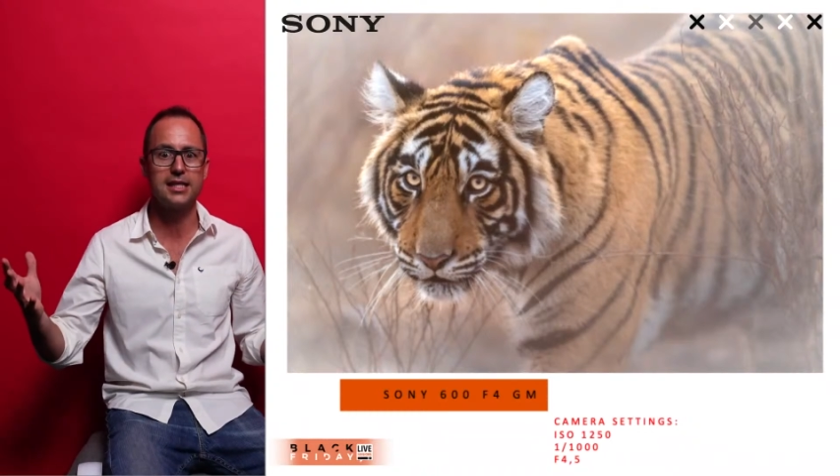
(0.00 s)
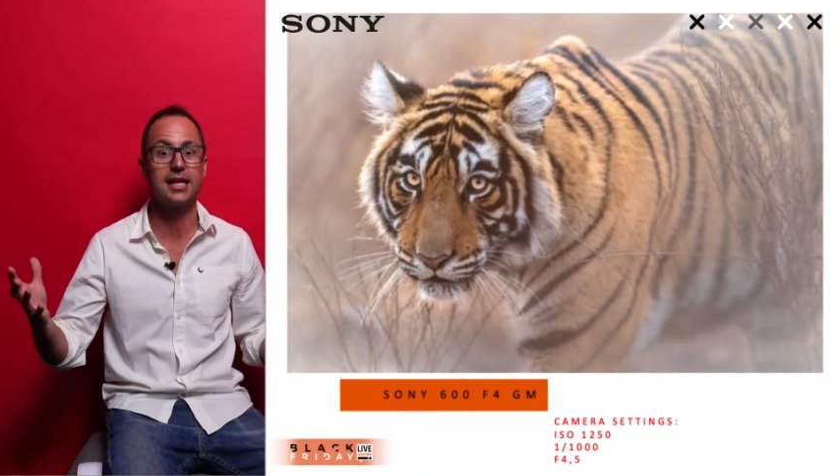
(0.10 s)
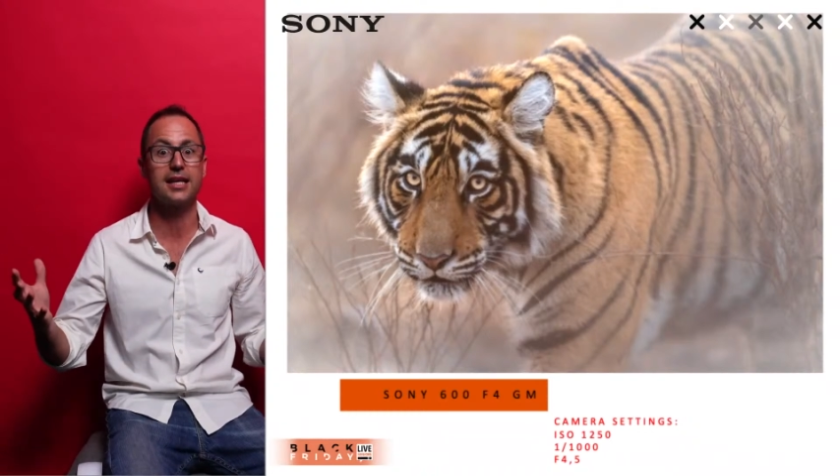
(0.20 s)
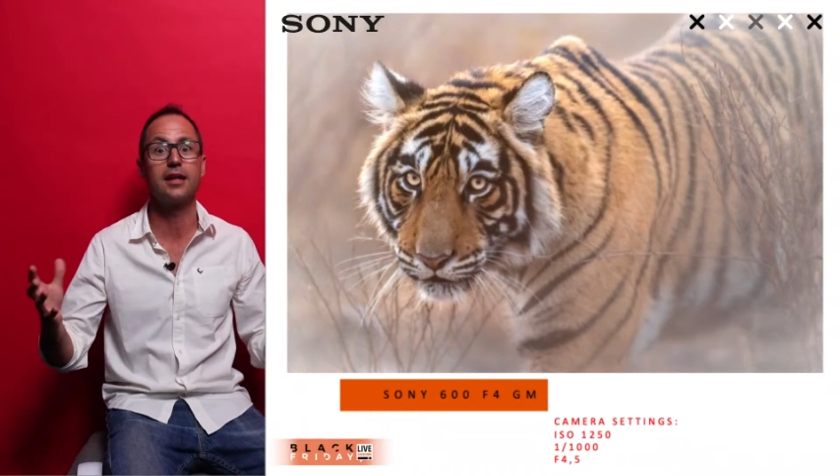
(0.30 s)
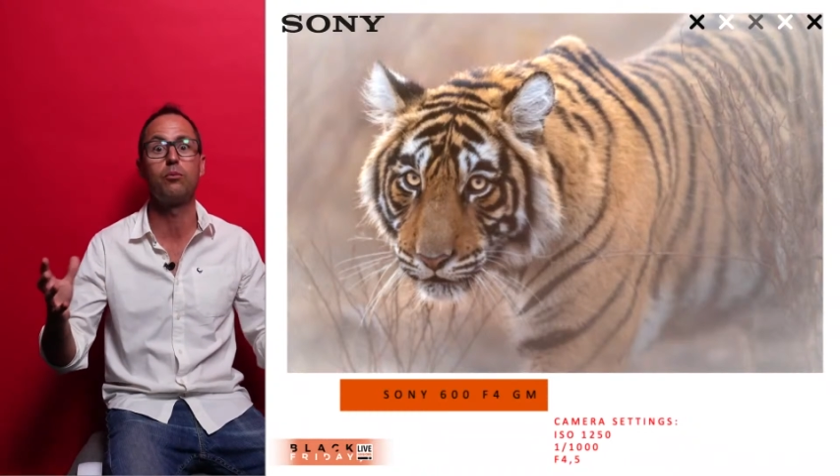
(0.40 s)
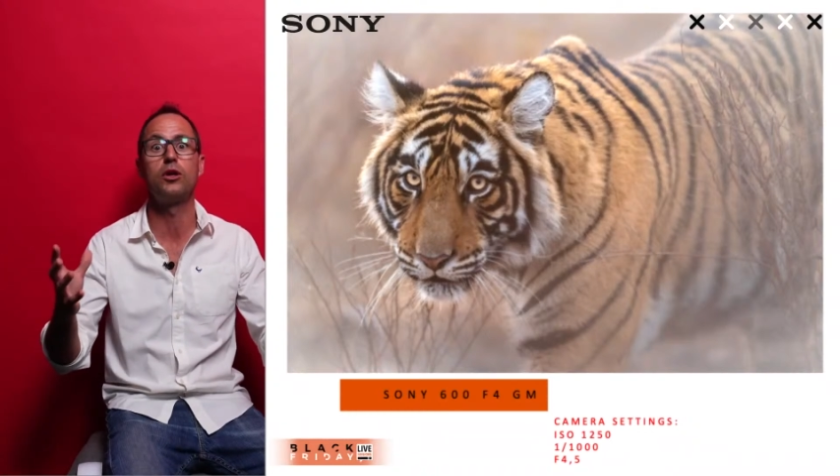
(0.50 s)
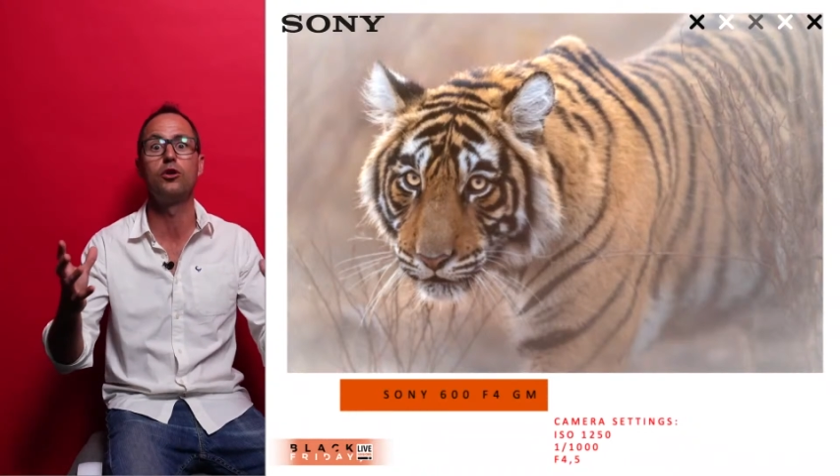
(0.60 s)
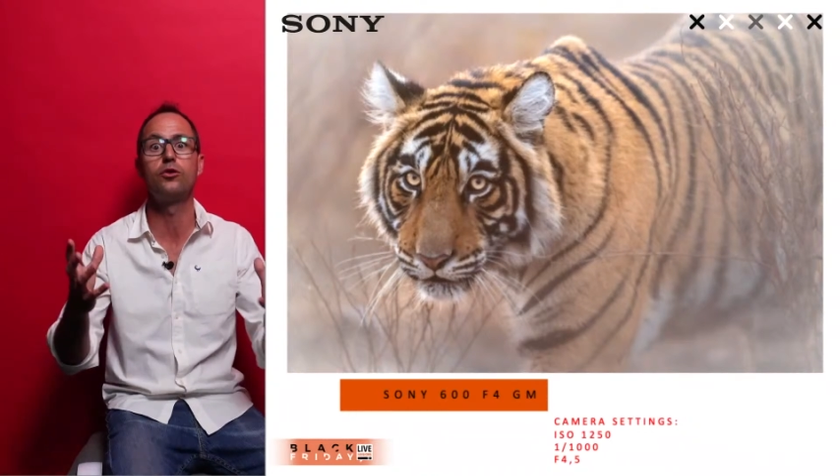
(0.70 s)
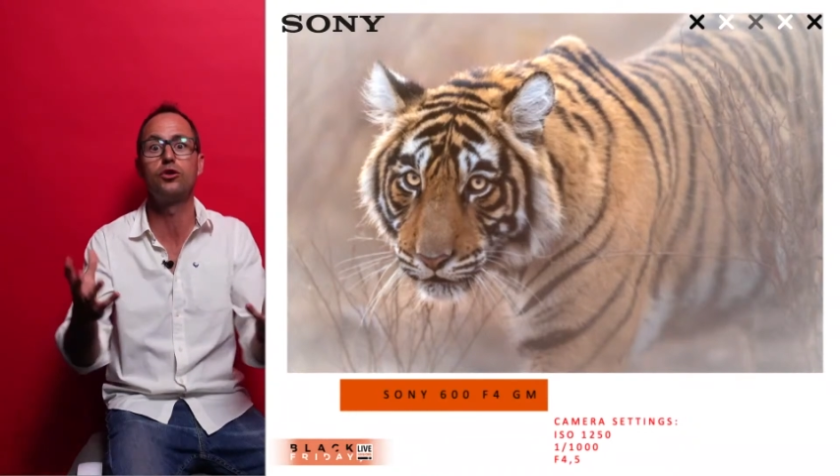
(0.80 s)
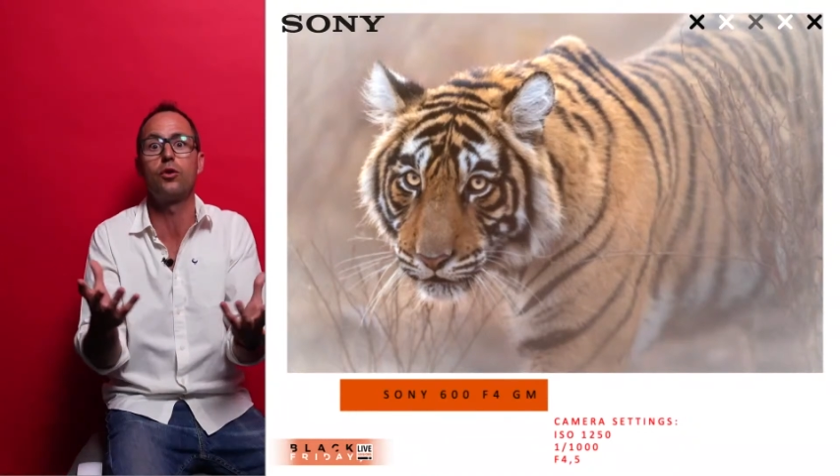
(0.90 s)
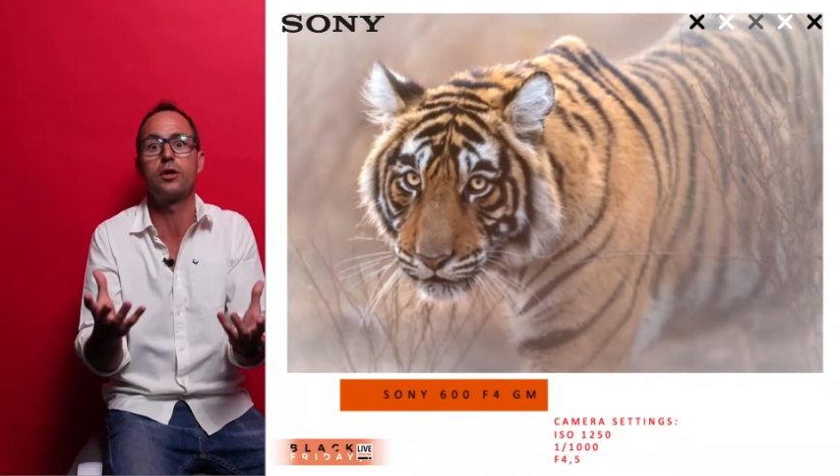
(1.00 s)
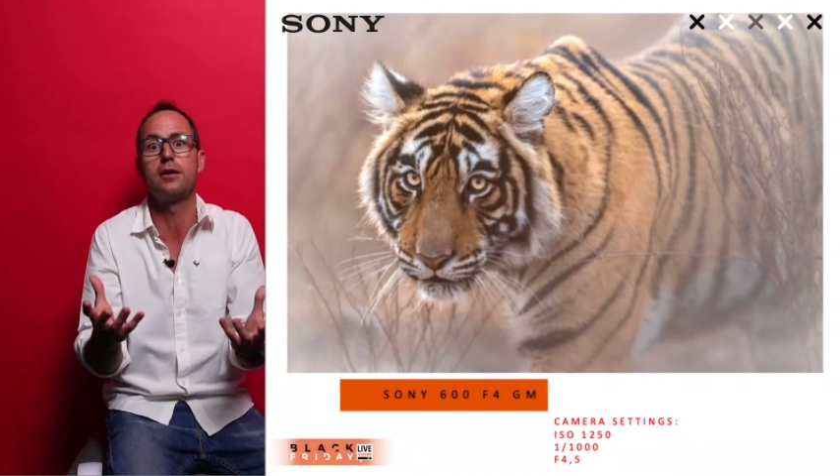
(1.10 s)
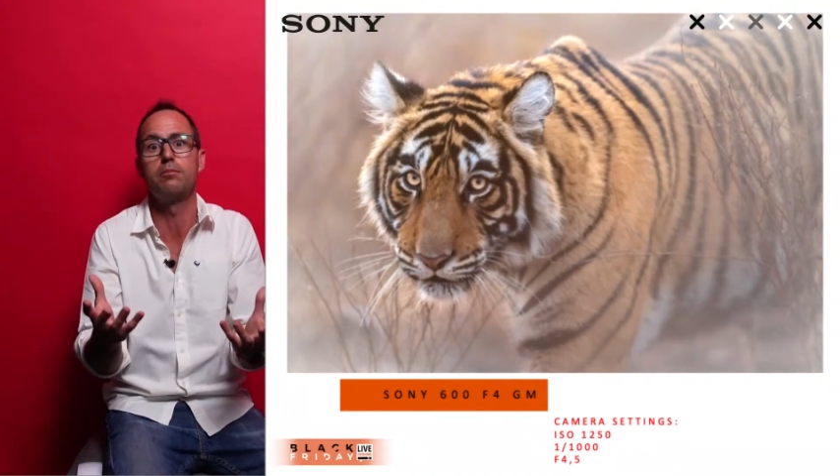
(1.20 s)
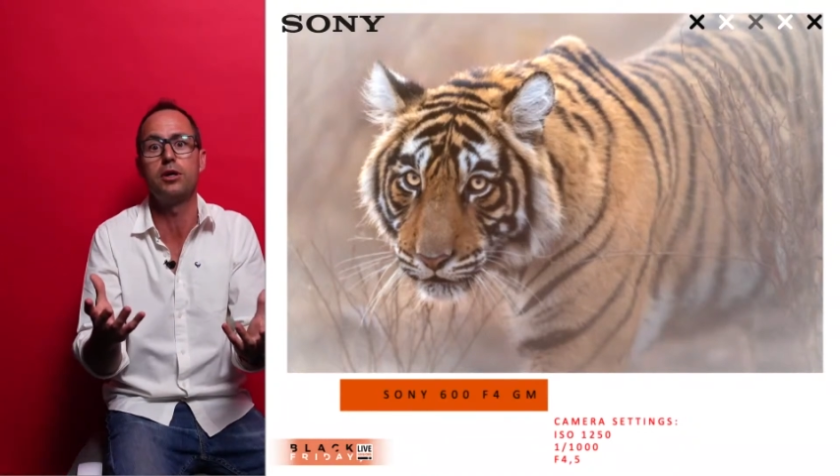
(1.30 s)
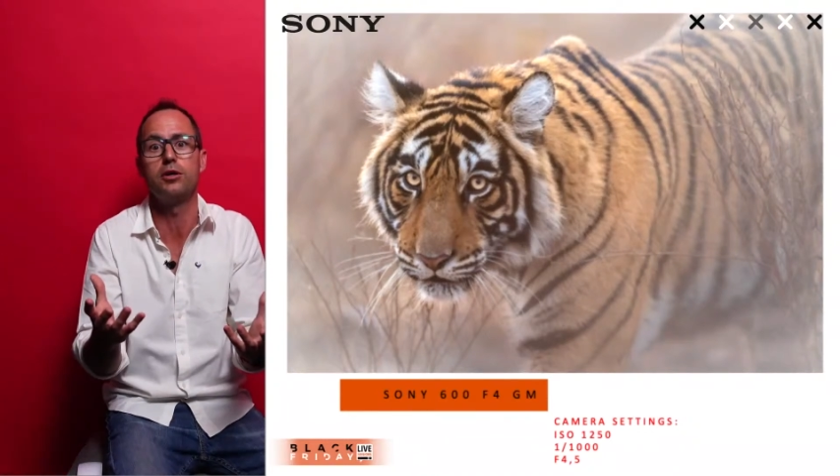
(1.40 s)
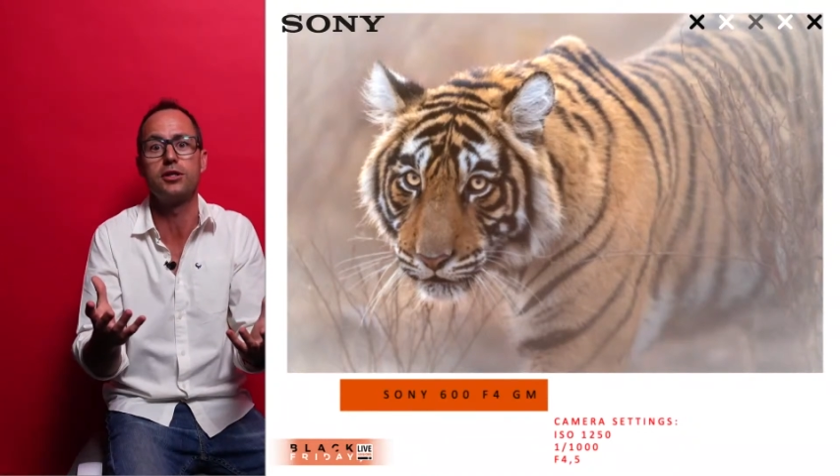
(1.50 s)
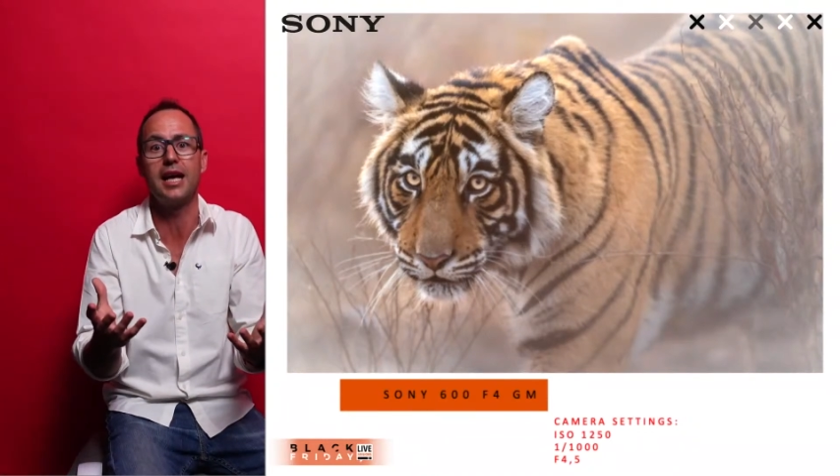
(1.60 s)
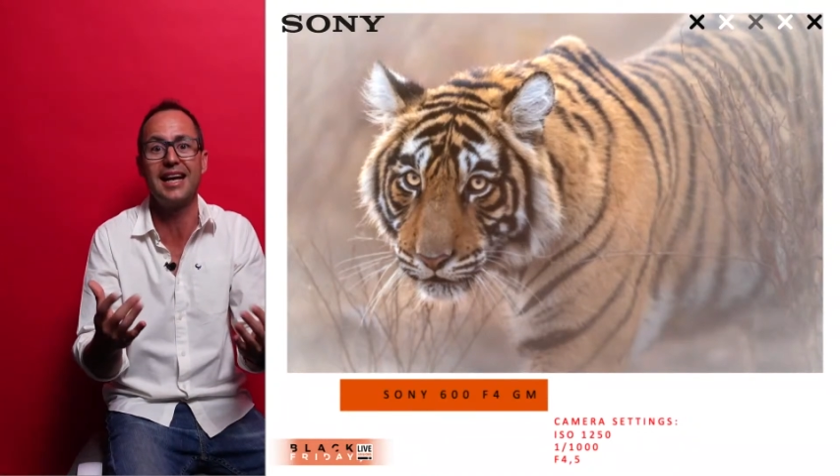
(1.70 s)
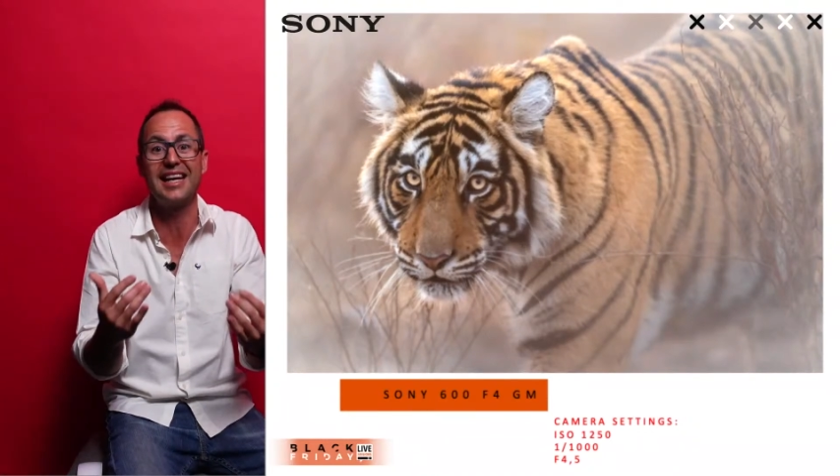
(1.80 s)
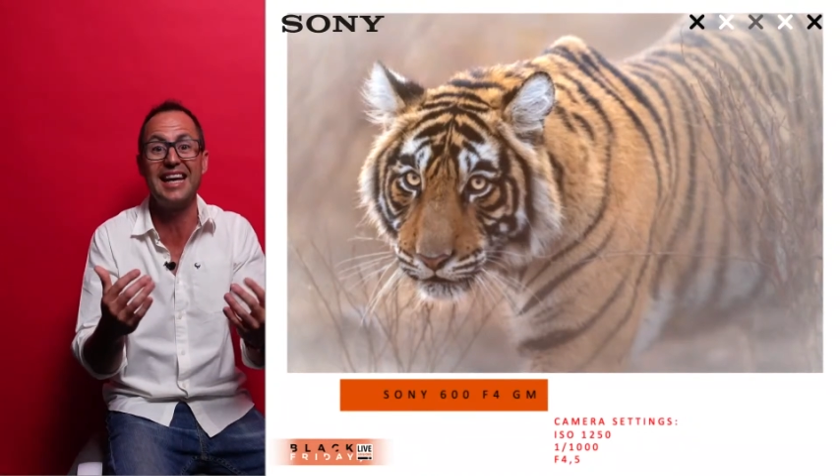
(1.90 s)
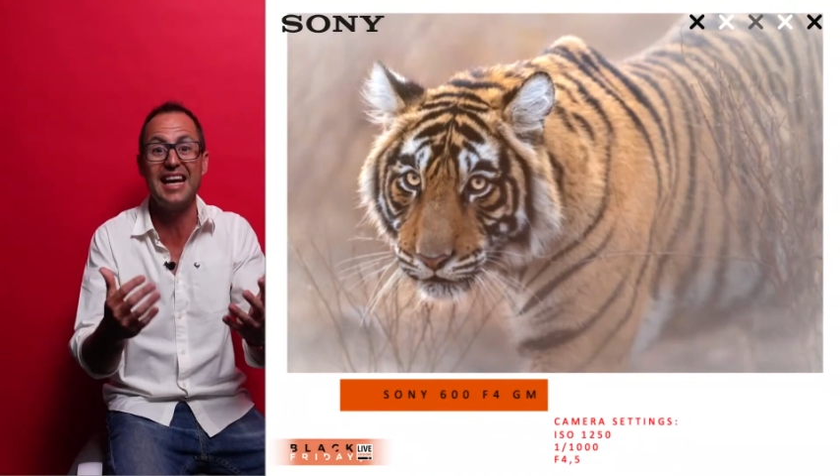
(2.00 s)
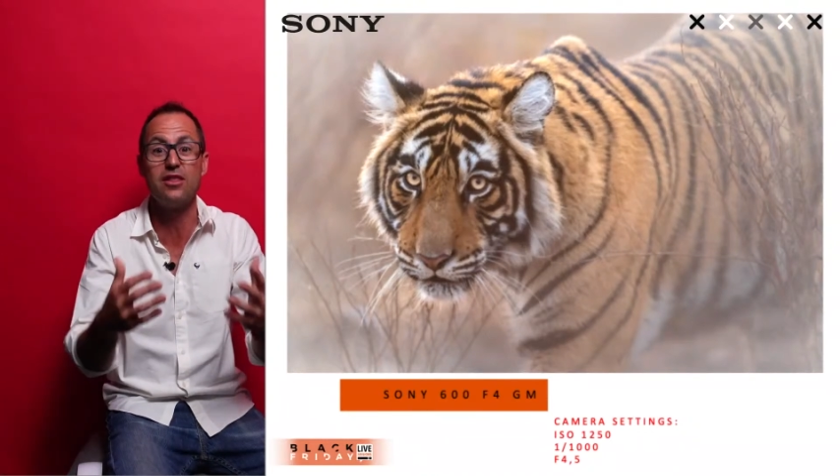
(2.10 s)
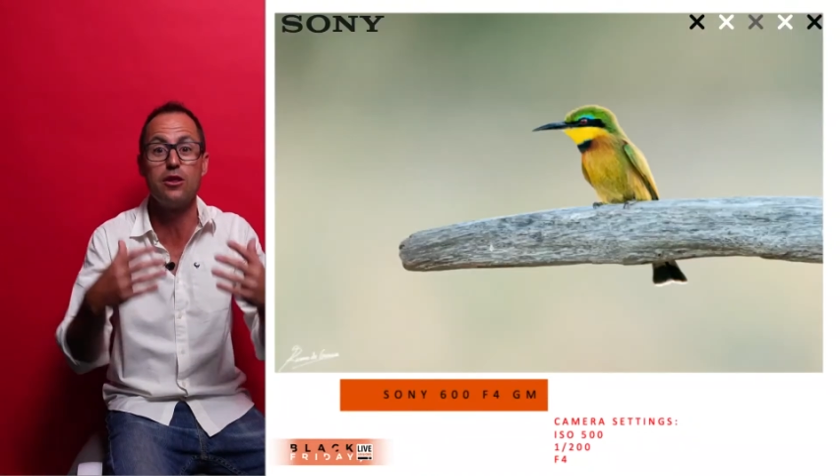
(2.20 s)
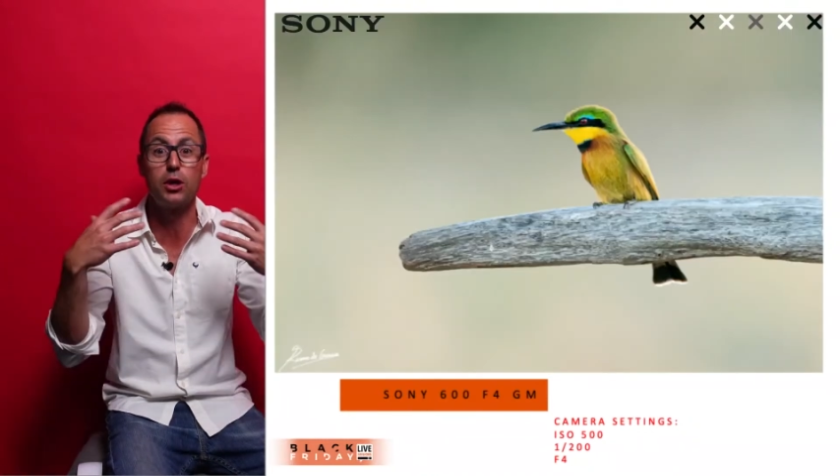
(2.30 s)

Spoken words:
longer lenses like that, we're talking birds.